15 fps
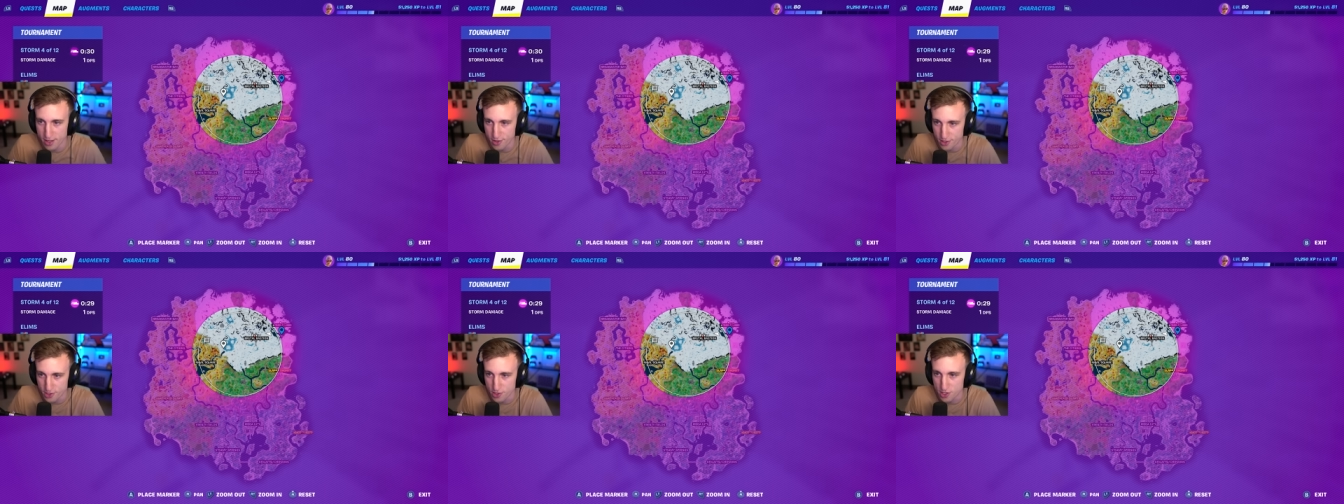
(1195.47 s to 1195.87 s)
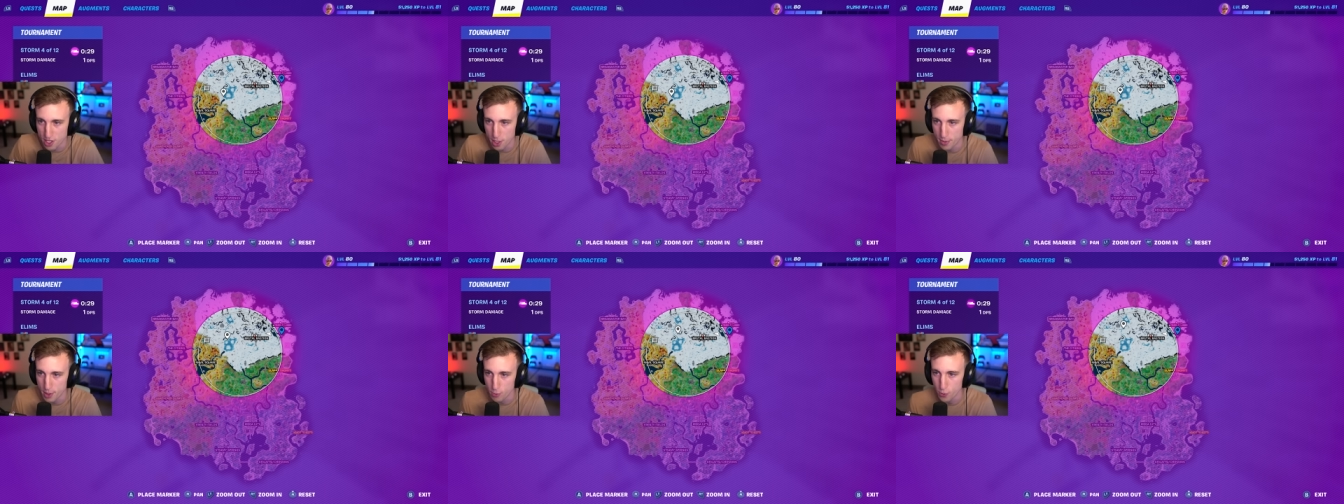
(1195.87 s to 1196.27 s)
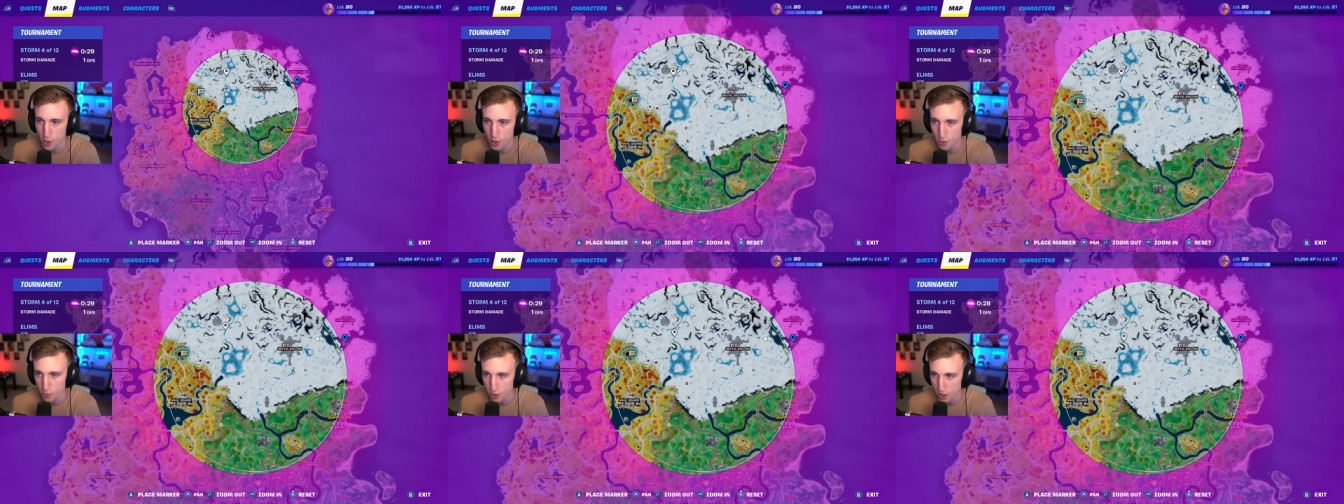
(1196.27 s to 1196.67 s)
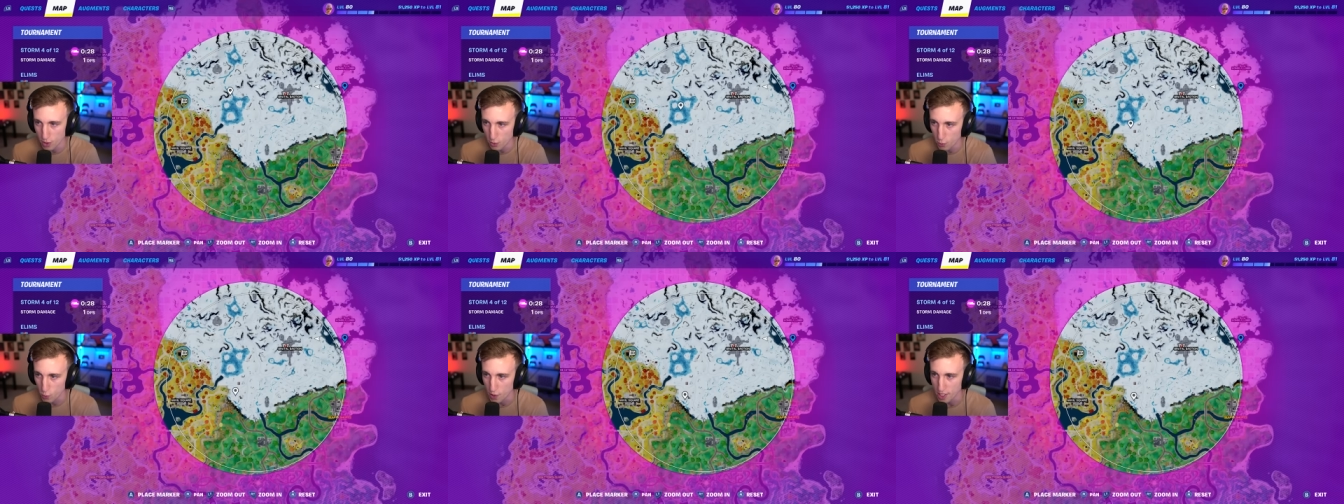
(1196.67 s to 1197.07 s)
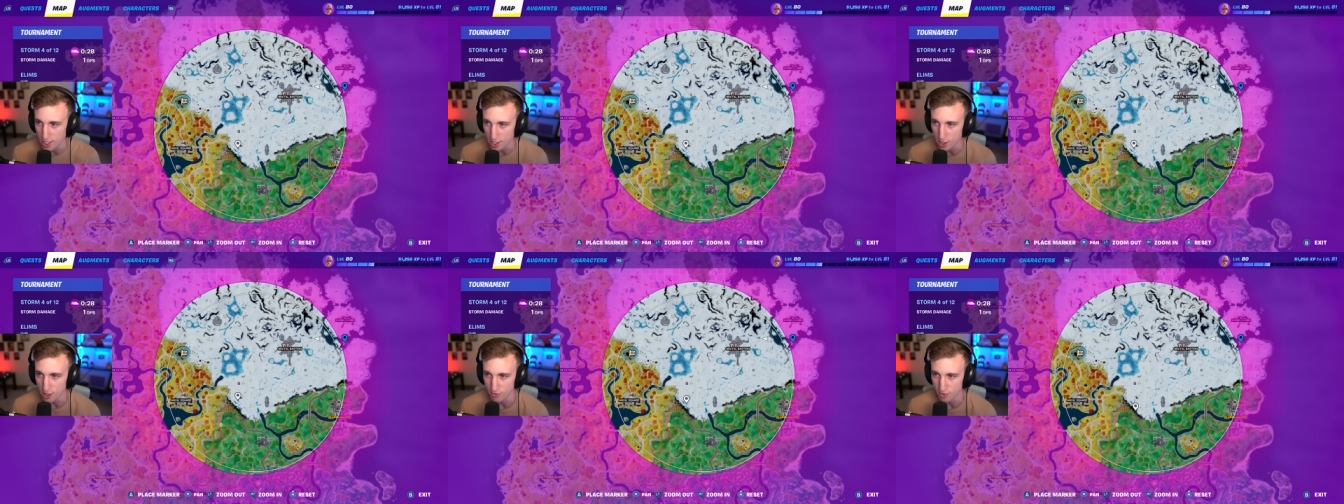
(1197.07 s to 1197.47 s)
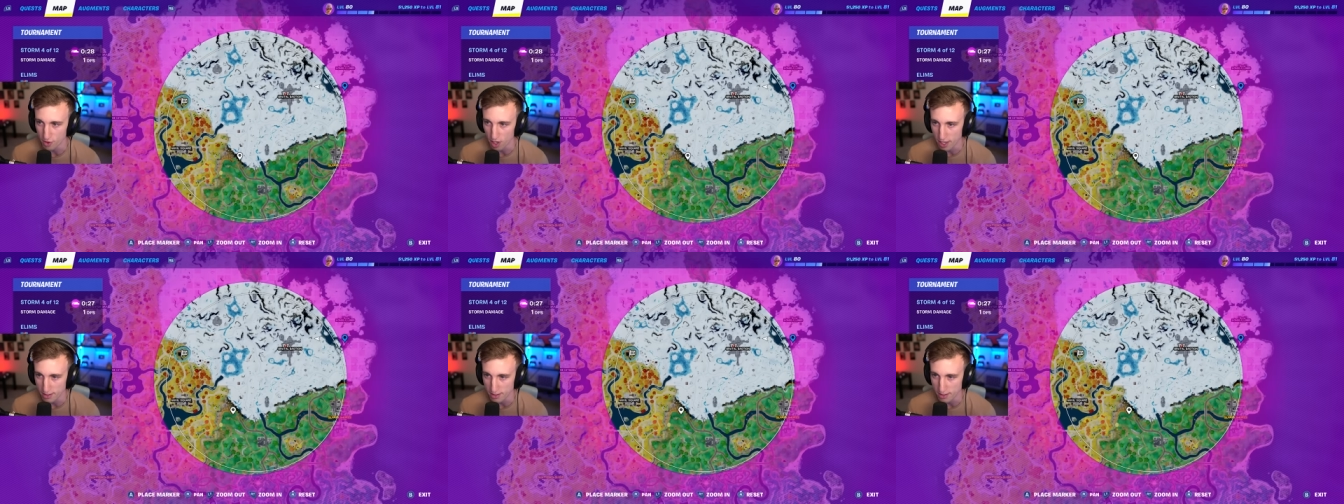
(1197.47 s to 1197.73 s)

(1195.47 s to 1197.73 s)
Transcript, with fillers: and this is going to be really, really, really good for